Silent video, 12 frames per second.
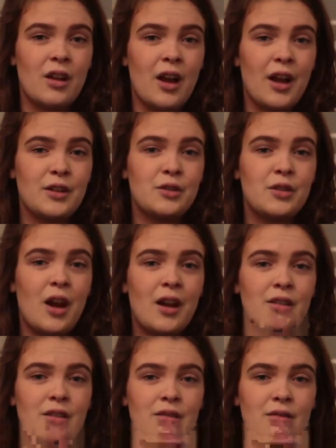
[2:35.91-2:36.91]
I do not
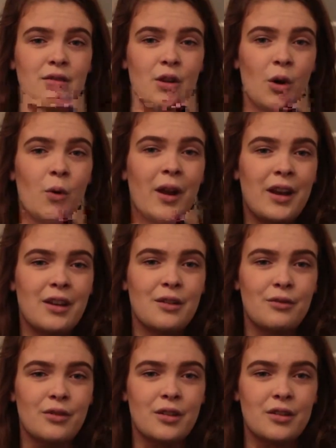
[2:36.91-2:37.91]
know any
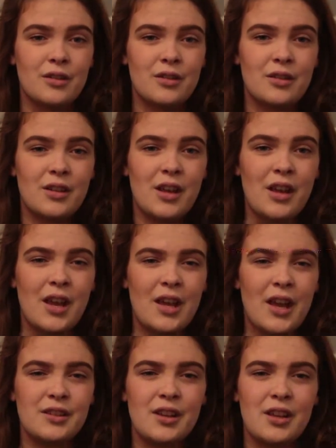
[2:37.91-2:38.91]
different.
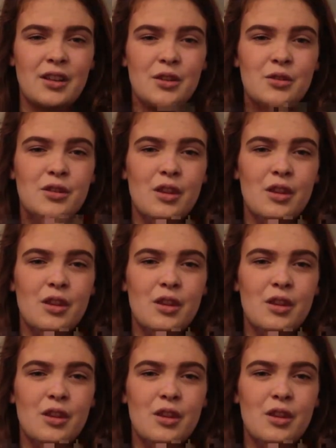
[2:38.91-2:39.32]
Hence, I used